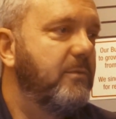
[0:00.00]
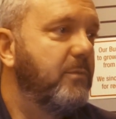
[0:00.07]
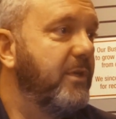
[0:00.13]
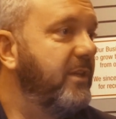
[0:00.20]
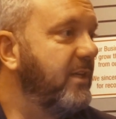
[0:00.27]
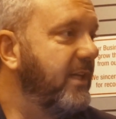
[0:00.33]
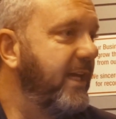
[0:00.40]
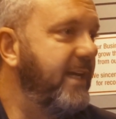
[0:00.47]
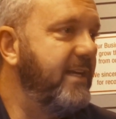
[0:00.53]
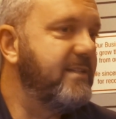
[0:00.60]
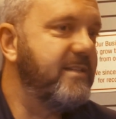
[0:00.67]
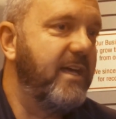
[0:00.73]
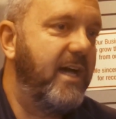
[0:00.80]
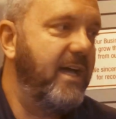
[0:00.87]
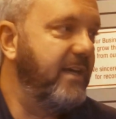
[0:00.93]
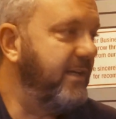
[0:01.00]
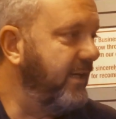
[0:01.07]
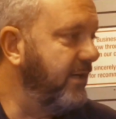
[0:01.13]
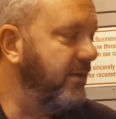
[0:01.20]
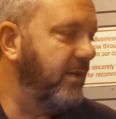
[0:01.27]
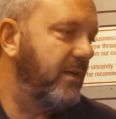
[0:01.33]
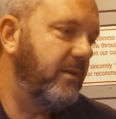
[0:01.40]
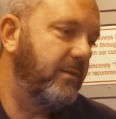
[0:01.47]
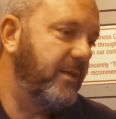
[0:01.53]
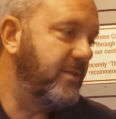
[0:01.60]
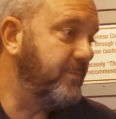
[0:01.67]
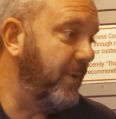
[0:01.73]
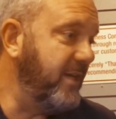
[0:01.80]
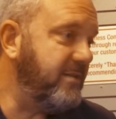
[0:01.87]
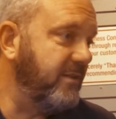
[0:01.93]
With the ladies' night, and
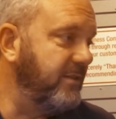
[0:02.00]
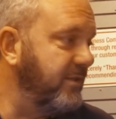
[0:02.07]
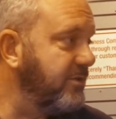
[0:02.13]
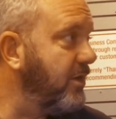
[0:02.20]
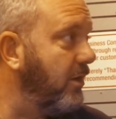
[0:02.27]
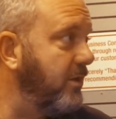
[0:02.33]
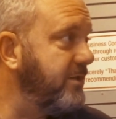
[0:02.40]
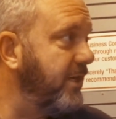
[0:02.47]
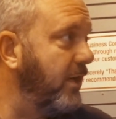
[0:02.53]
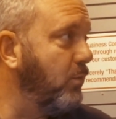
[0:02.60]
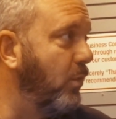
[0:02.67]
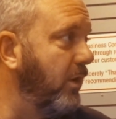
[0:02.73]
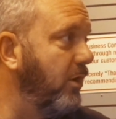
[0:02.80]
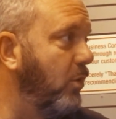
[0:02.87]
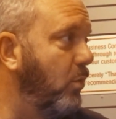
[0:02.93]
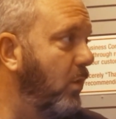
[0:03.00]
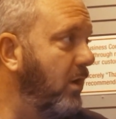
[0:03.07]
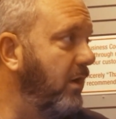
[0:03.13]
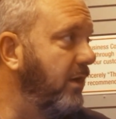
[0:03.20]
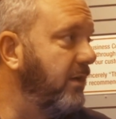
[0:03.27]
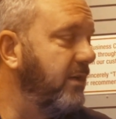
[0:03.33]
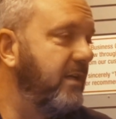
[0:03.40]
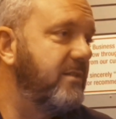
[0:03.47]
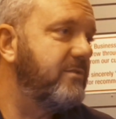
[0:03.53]
it's basically just Car Tech 101.